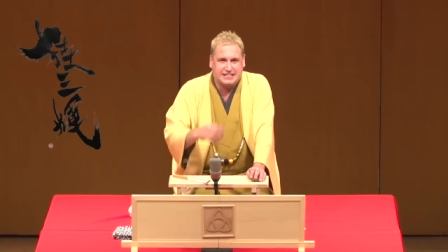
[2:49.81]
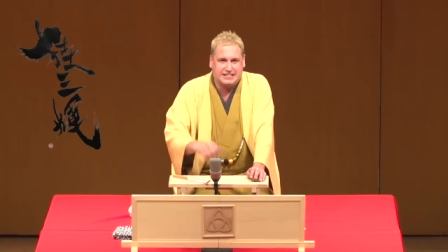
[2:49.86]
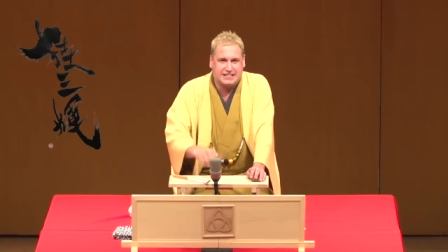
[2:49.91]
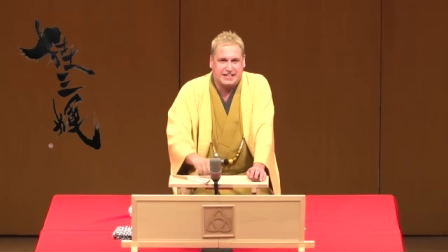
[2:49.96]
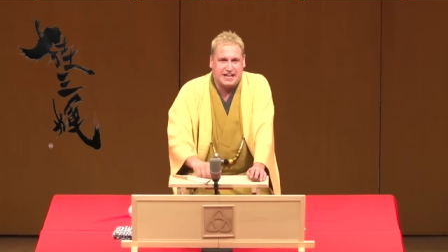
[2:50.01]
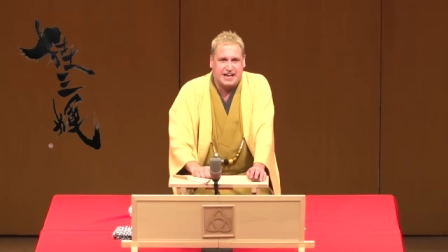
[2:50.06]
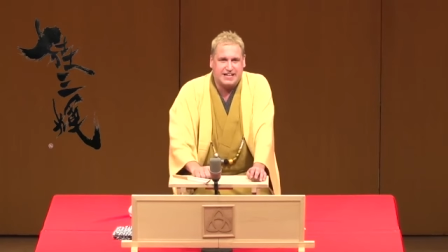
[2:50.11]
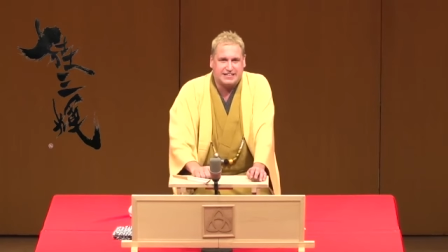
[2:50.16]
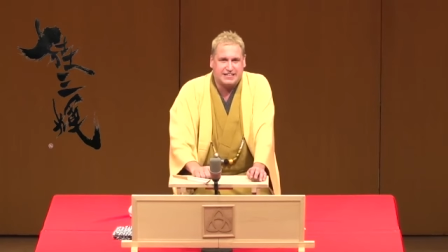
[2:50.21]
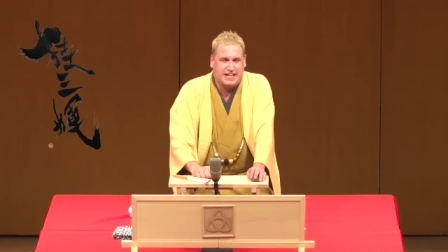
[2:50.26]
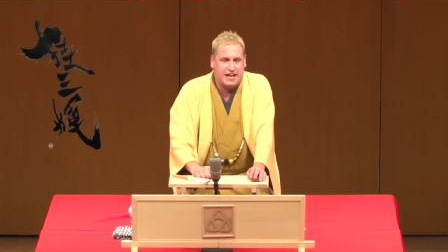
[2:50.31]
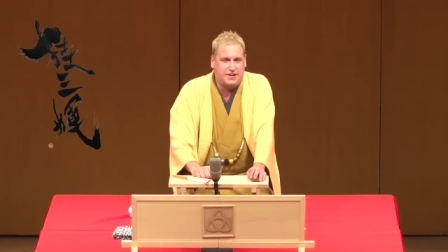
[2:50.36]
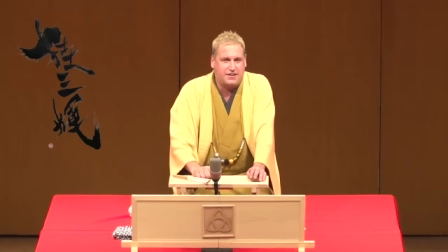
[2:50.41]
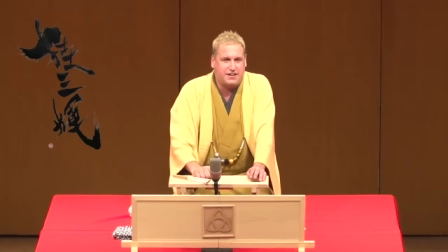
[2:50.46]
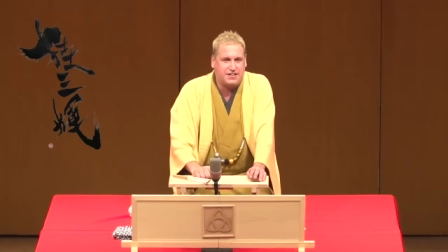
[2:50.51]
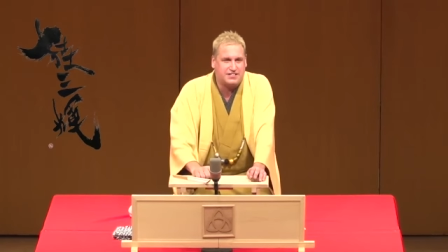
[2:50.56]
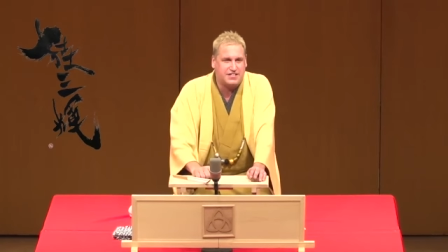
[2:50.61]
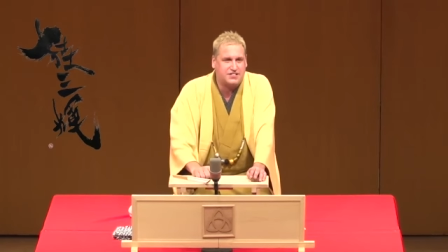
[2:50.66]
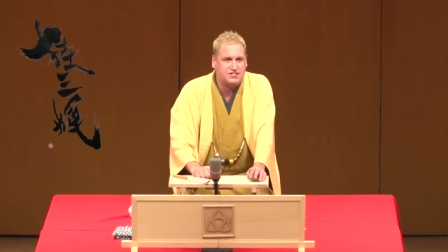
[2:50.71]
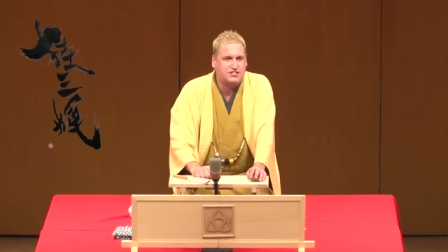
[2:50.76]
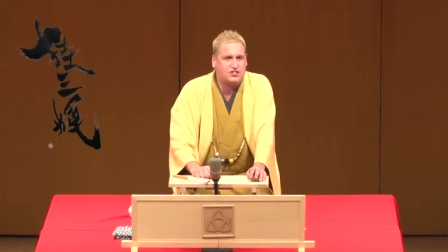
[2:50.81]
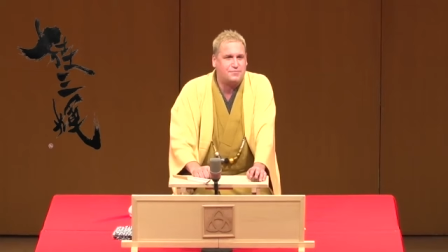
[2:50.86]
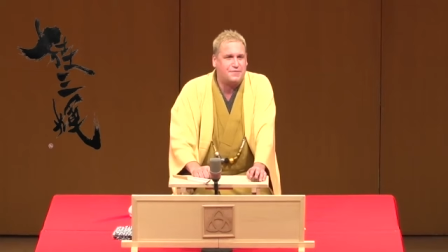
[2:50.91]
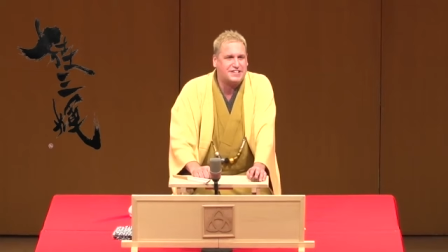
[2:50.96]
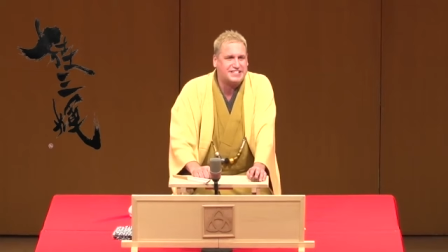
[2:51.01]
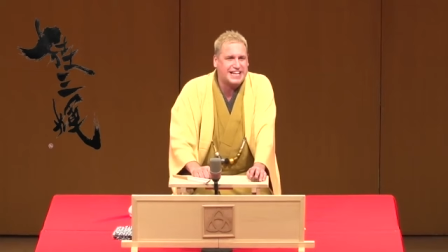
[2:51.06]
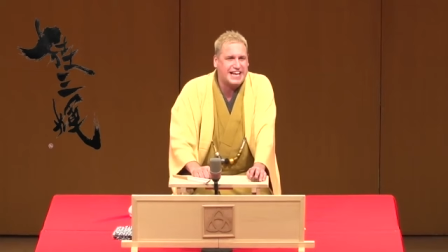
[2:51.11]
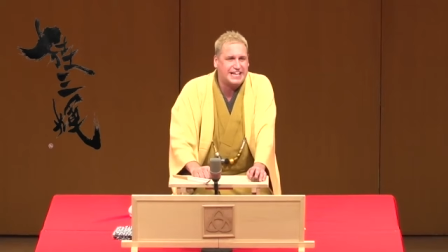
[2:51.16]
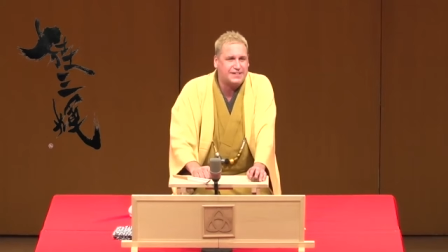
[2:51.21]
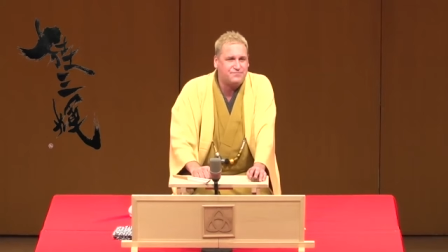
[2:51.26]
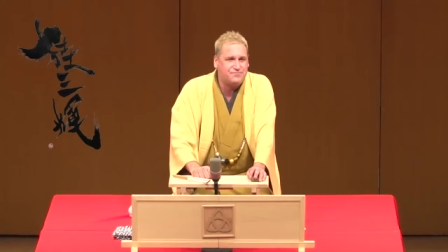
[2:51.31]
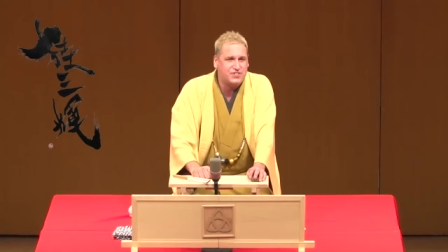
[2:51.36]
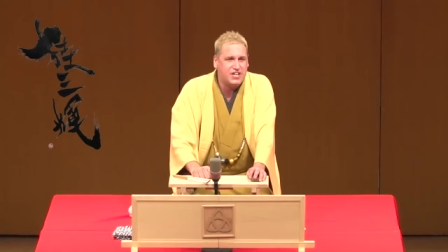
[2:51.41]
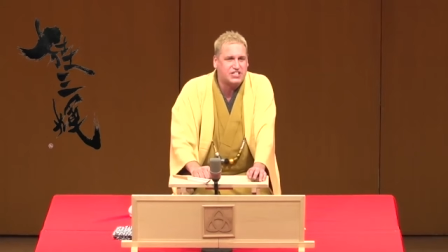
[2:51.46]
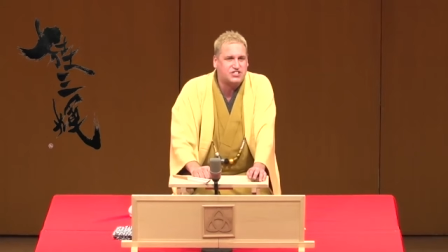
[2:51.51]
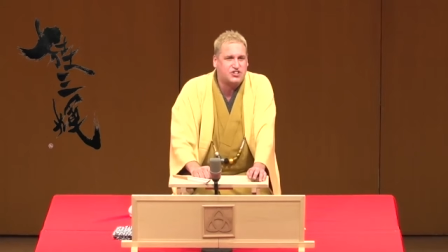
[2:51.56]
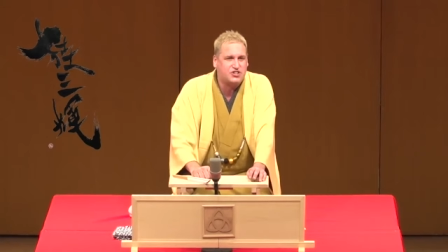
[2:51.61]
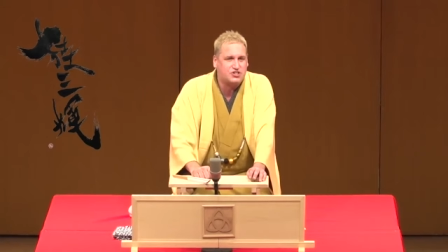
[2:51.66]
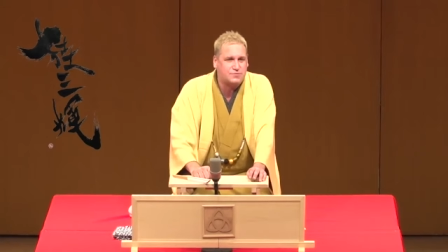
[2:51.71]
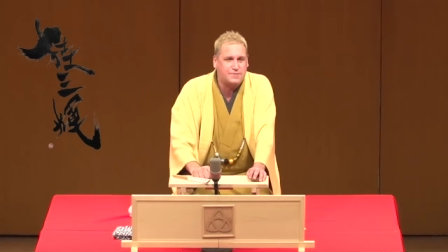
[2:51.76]
the guy at the counter, I said, Sumimasen,
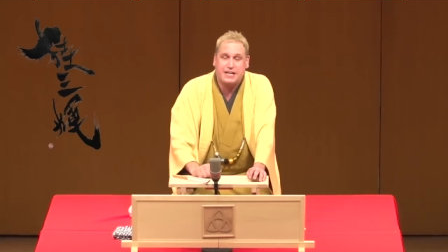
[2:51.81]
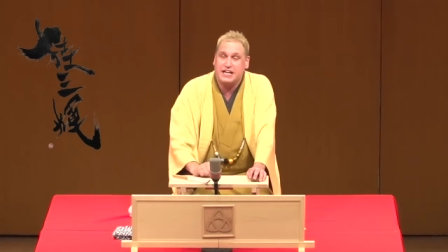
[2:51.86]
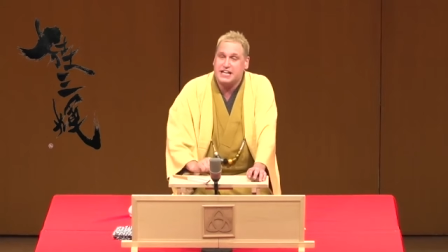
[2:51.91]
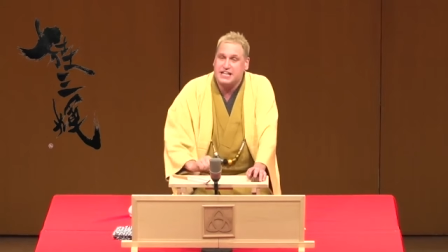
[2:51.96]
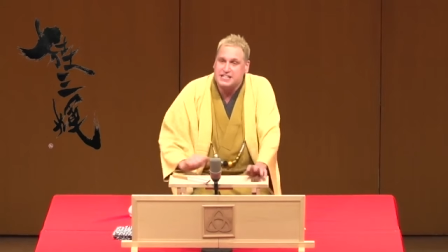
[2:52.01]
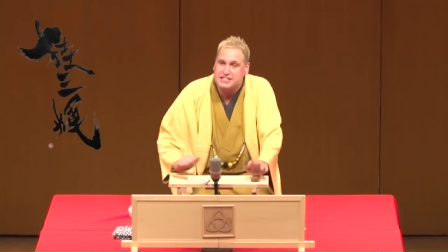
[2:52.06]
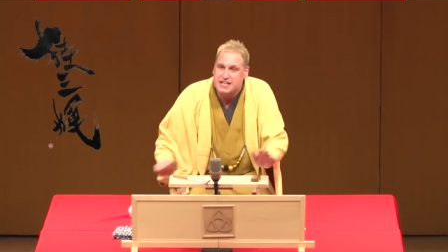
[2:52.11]
excuse me.